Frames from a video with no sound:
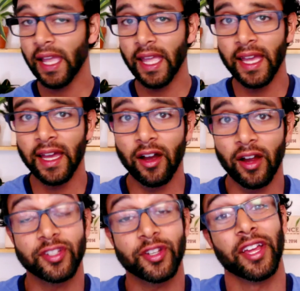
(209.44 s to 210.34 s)

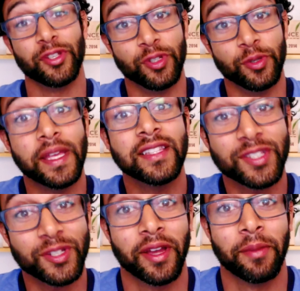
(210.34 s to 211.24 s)
and sorry, not YouTube,
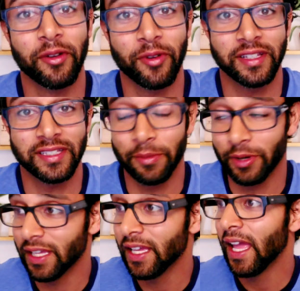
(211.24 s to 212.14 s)
Instagram running
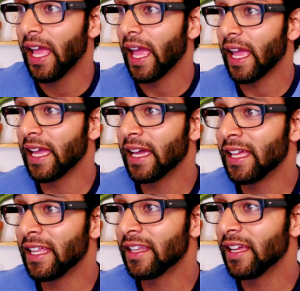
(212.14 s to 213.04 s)
celebrity,
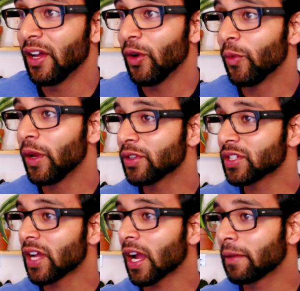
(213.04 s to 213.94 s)
and we were
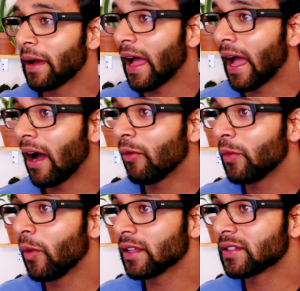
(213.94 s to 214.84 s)
just talking about how we
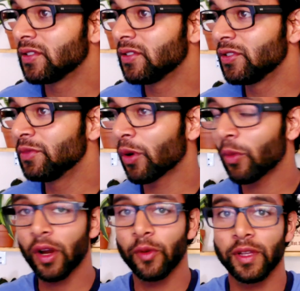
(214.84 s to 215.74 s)
want to do more
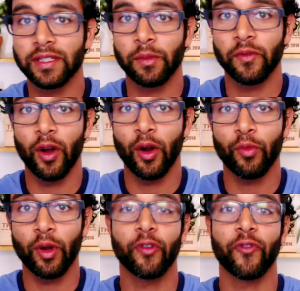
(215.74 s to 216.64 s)
work with some of our
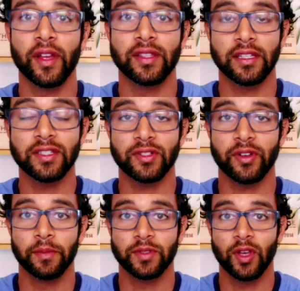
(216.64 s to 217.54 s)
runner friends on
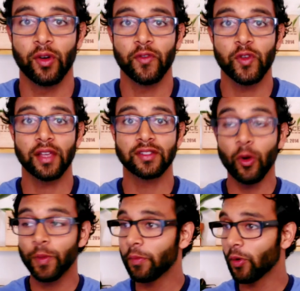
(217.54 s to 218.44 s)
Instagram. So if you guys
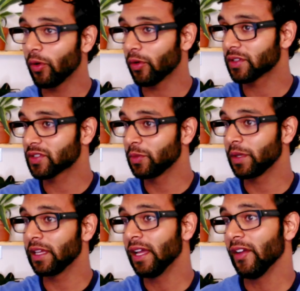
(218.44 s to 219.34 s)
know people or
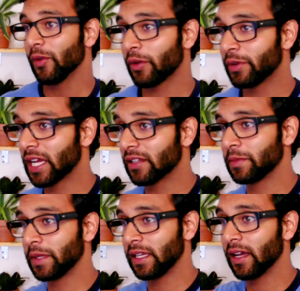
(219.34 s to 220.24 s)
Scooby, you want to reach out to
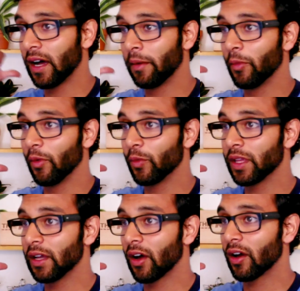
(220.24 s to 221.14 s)
me,
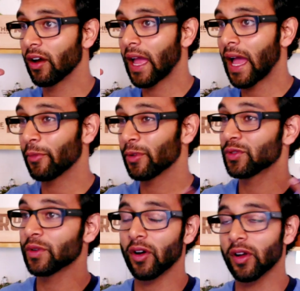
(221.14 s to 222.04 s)
we're
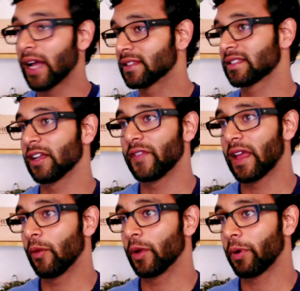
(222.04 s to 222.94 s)
doing all kinds of stuff
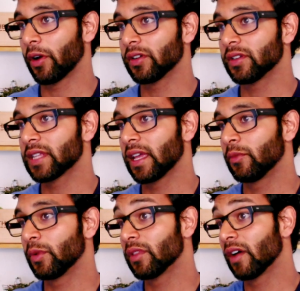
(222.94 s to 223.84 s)
now with partners,
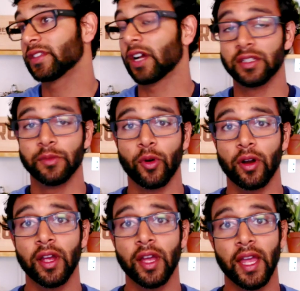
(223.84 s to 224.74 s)
and we would love to talk to you
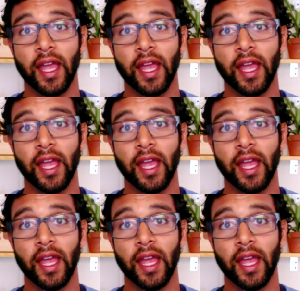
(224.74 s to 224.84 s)
more.